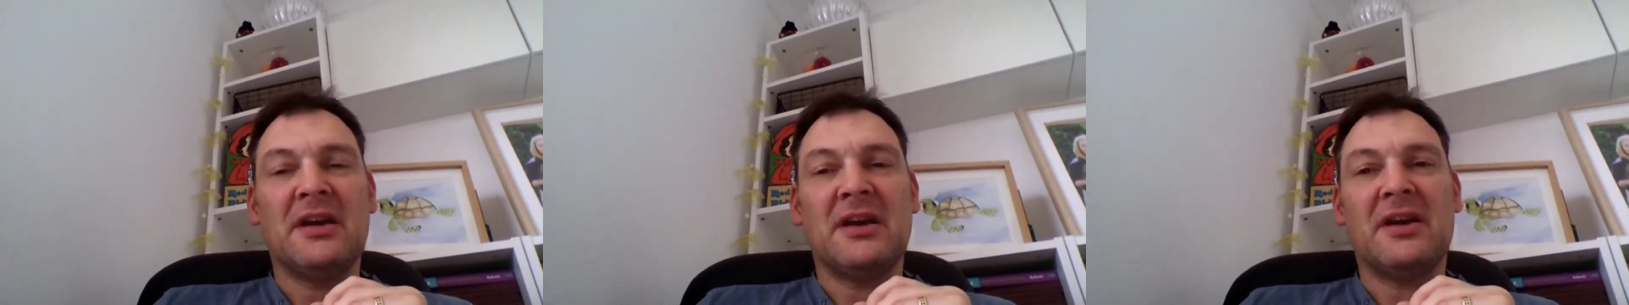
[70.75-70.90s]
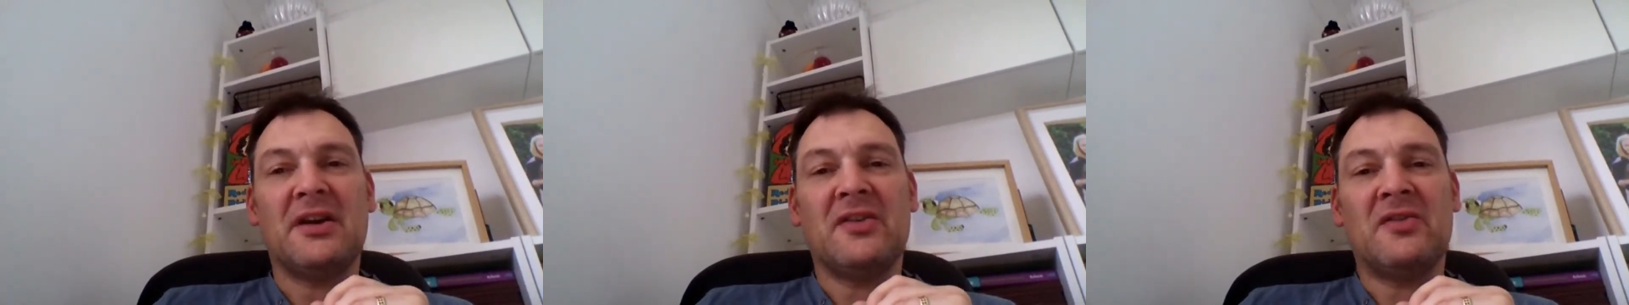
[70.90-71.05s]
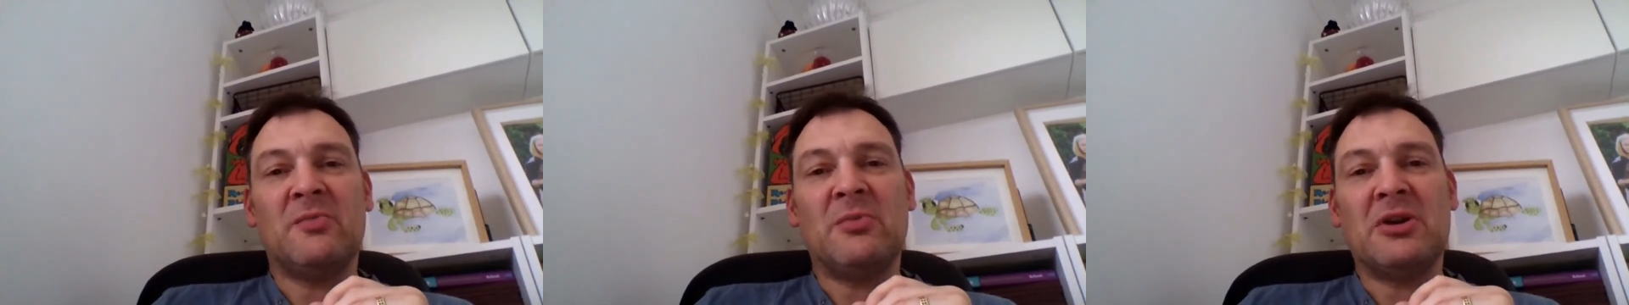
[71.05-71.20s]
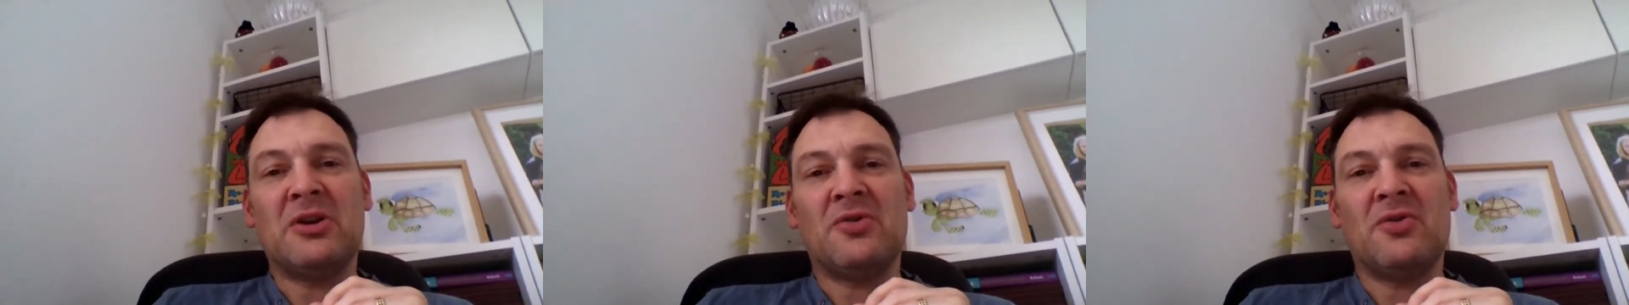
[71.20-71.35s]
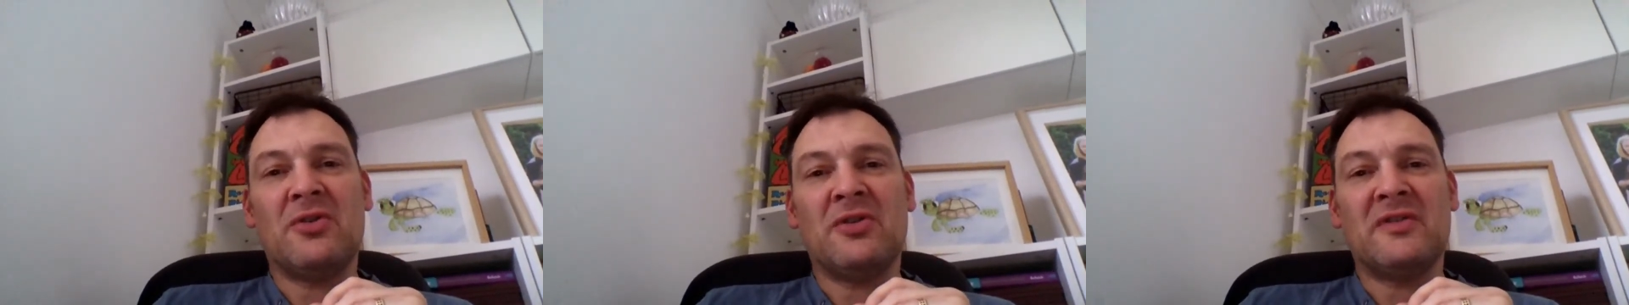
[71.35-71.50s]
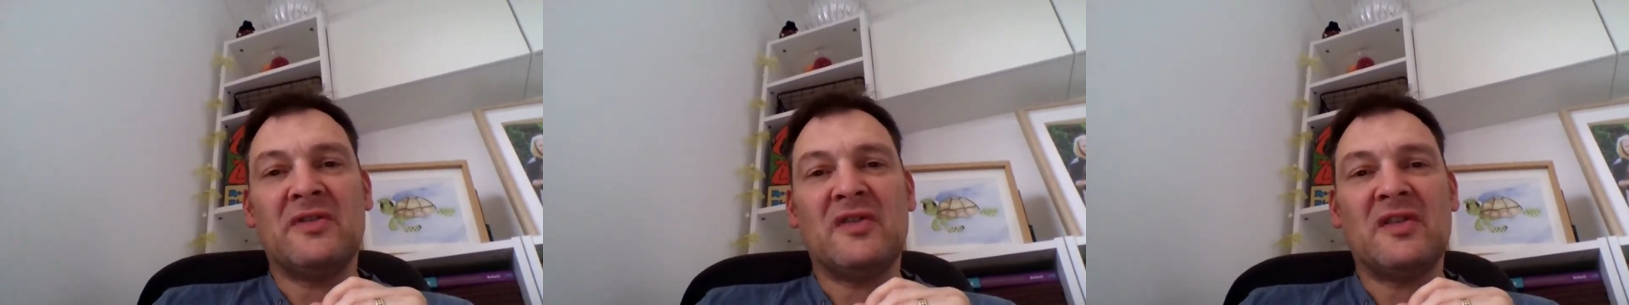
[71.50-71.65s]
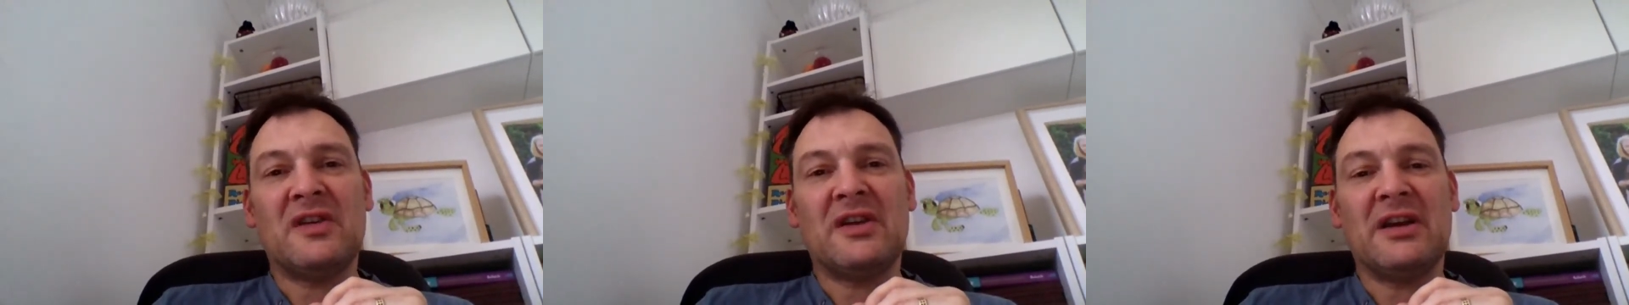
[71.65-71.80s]
is
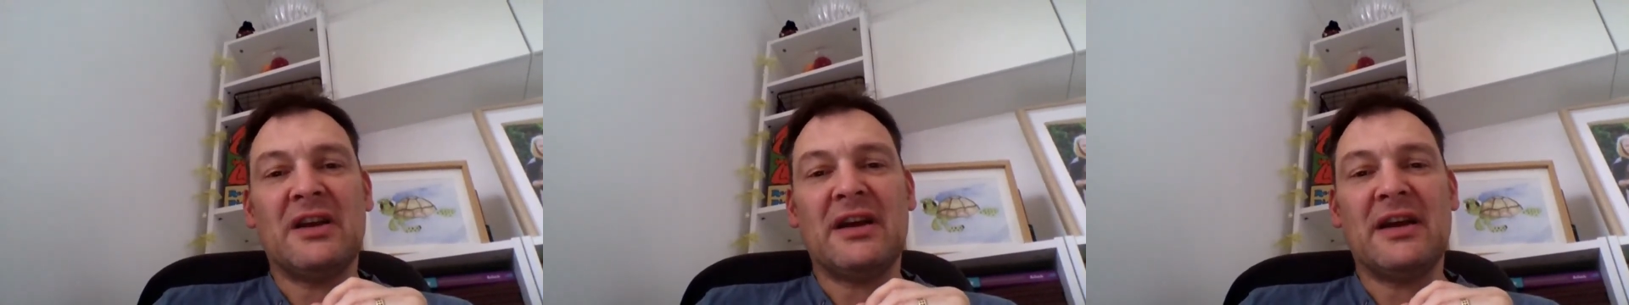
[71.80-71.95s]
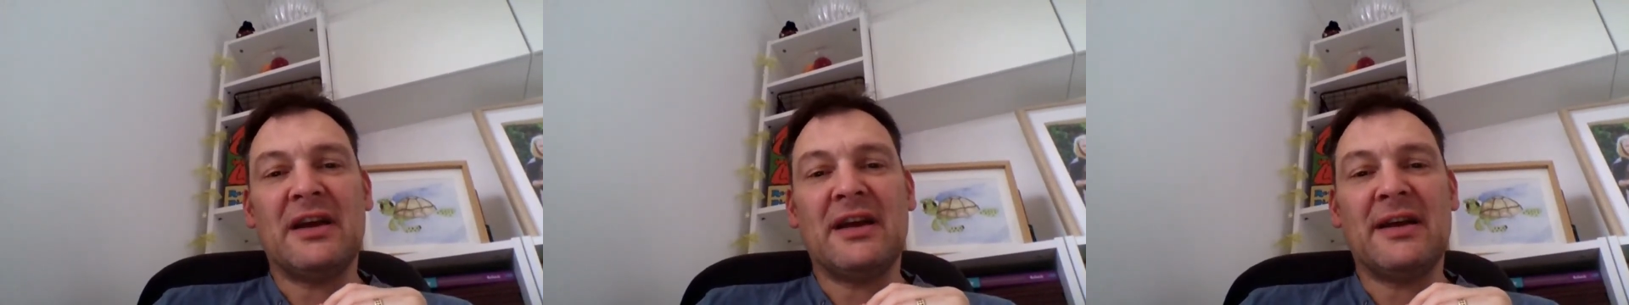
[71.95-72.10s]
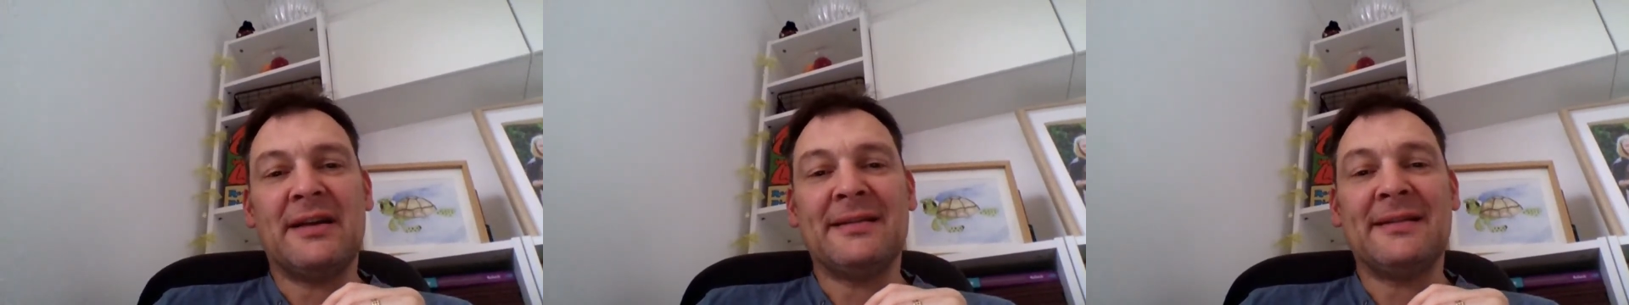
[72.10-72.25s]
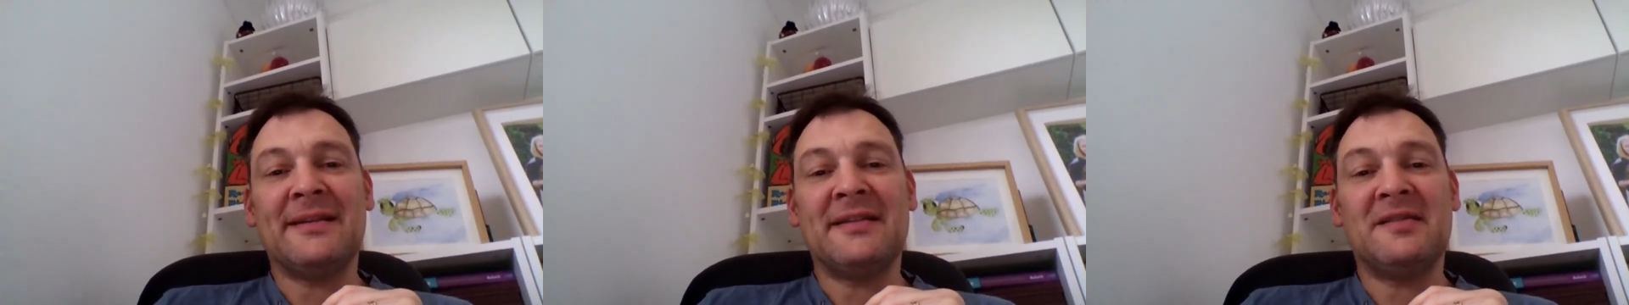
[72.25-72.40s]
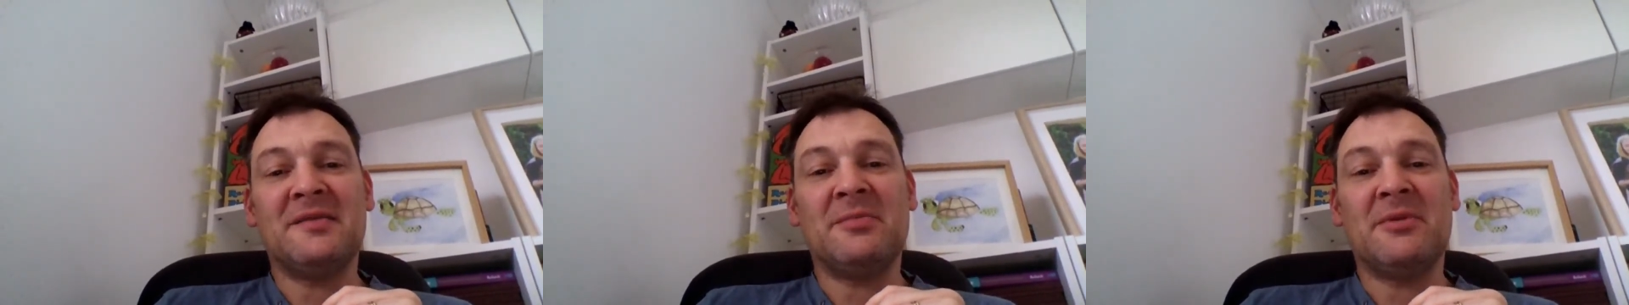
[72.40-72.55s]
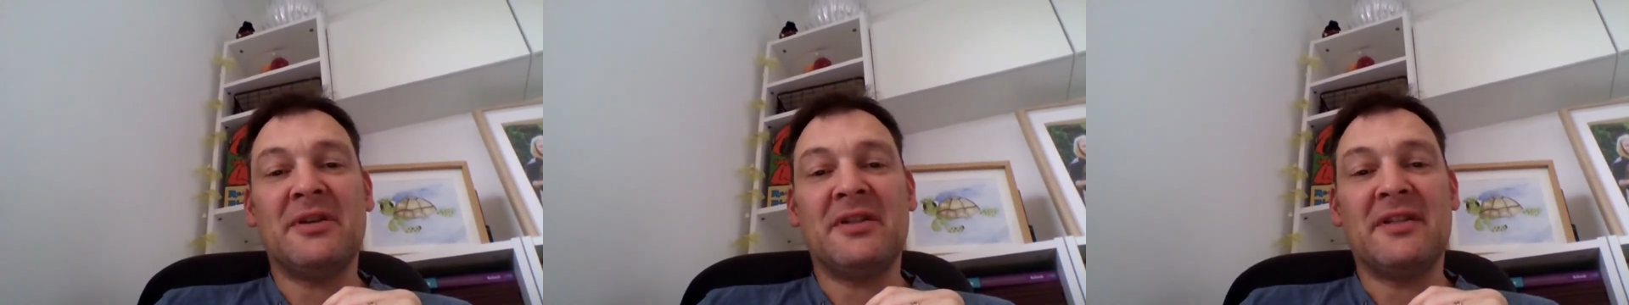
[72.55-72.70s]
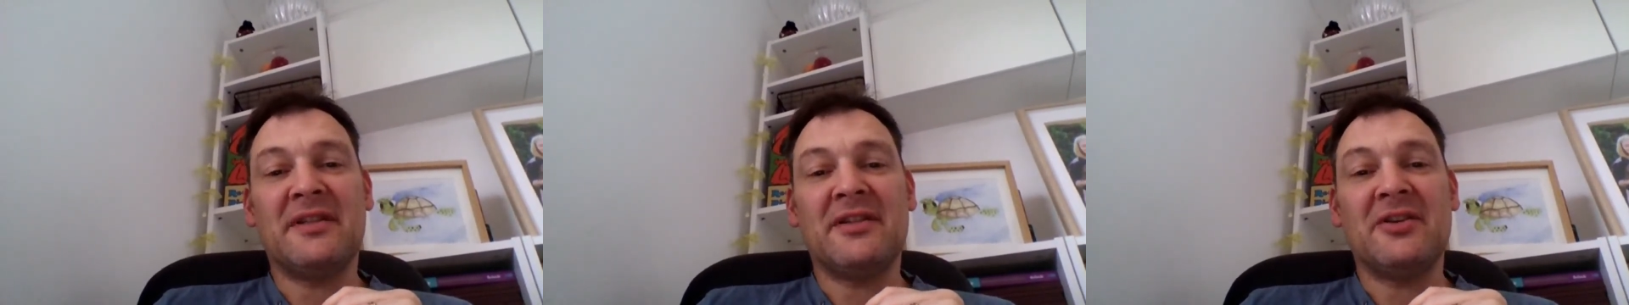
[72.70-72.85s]
because
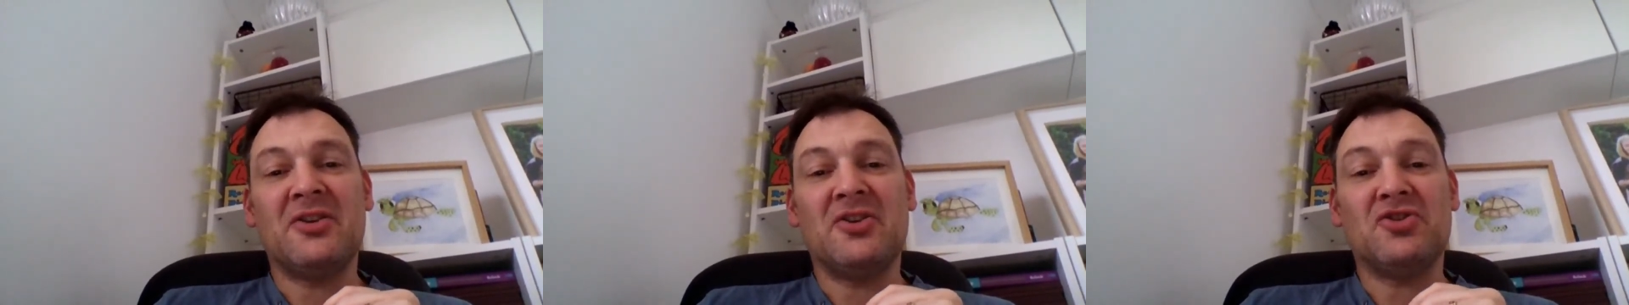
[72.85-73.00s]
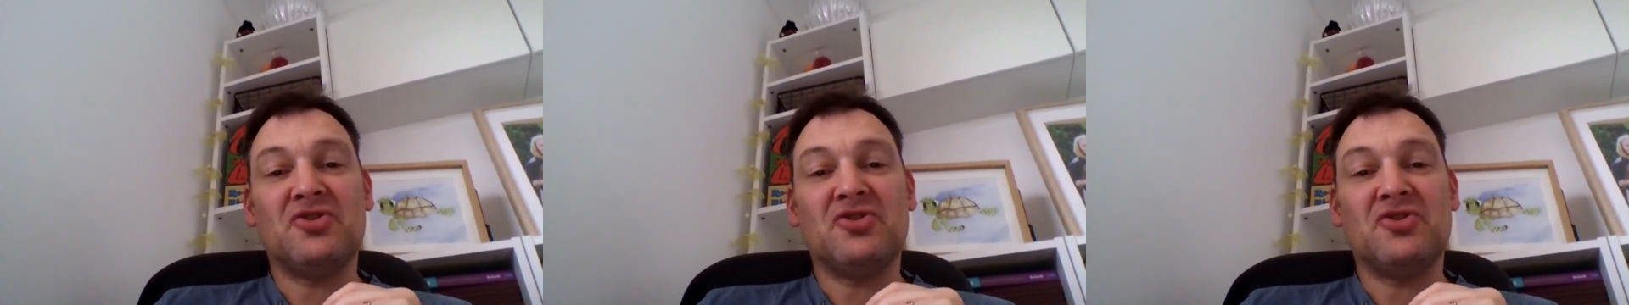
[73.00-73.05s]
Elizabeth